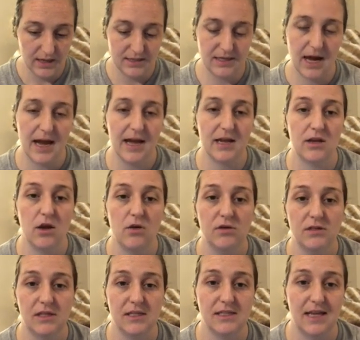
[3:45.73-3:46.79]

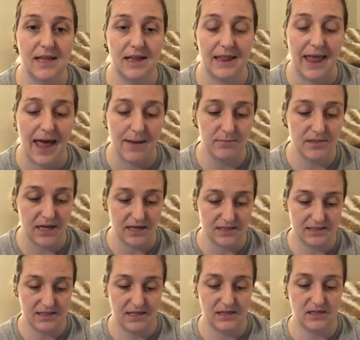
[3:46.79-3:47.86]
Diagnosis and lab
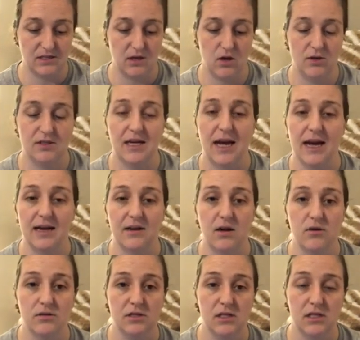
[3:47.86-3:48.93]
testing. So
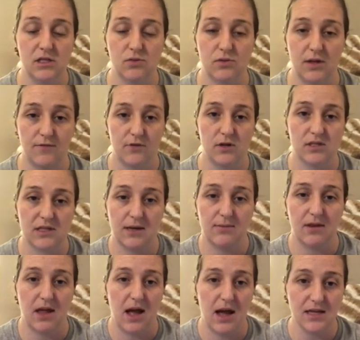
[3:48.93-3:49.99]
diagnosis, when they first come to
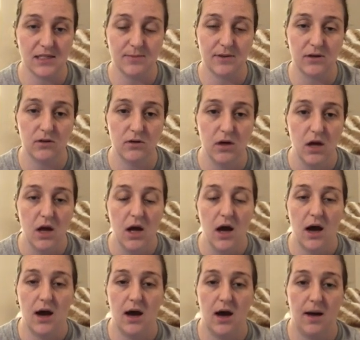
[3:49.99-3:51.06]
the hospital,
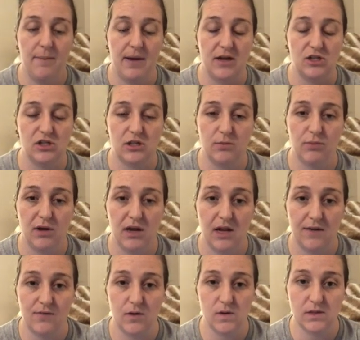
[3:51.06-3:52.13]
patient complaining
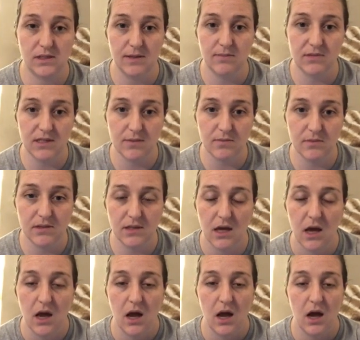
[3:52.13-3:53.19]
of those symptoms,
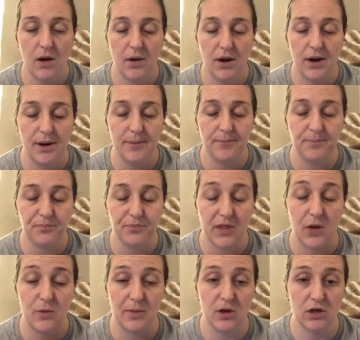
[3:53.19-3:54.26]

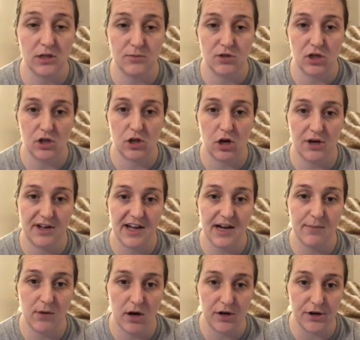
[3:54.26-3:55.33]
they would be hooked up to a
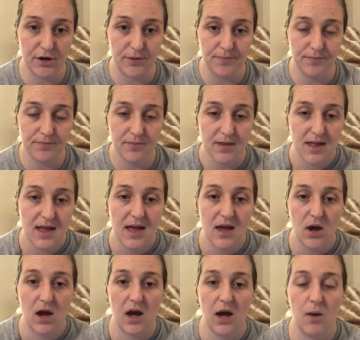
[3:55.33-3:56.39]
cardiac monitor.
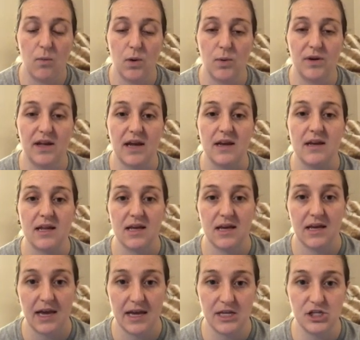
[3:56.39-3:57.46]
We would get an
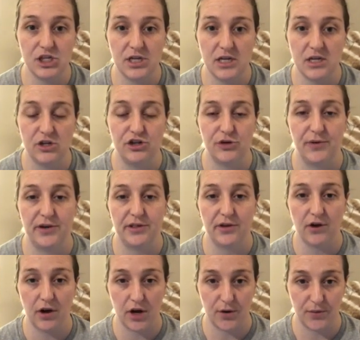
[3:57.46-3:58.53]
EKG showing their
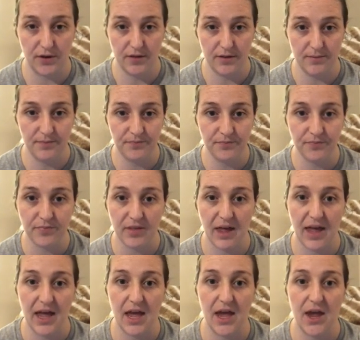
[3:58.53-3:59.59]
heart rhythm,
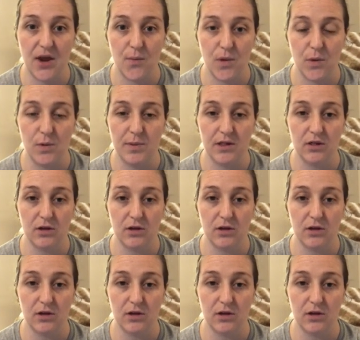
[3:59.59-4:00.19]
and we would be